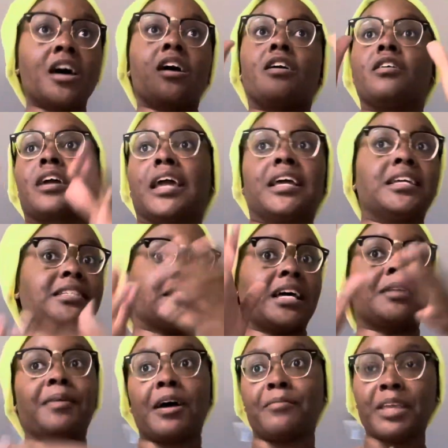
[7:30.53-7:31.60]
Okay, it's
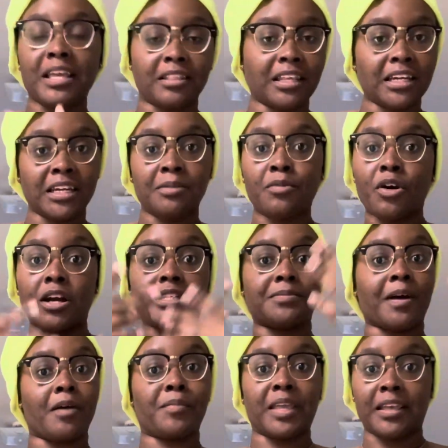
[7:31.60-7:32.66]
not about being thin anymore, it's
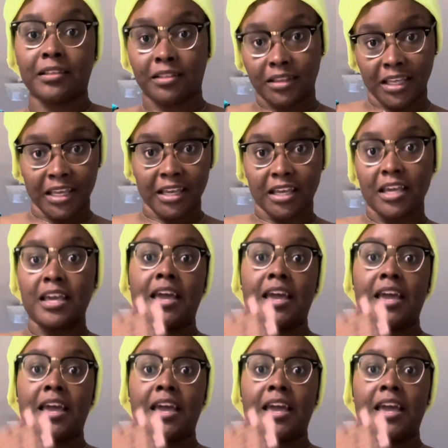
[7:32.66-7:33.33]
about being thick.